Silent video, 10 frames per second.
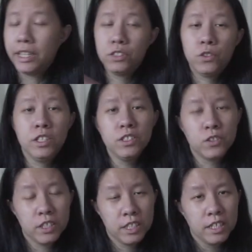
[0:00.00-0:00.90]
In
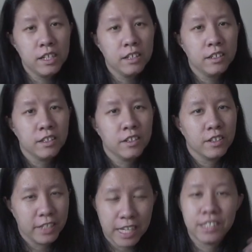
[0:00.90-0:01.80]
2020,
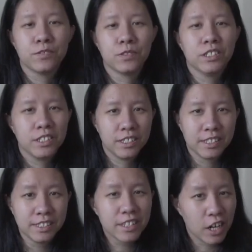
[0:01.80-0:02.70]
yes, when
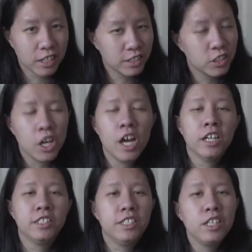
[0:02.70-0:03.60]
she's in college,
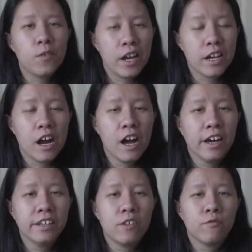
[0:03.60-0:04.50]
she went on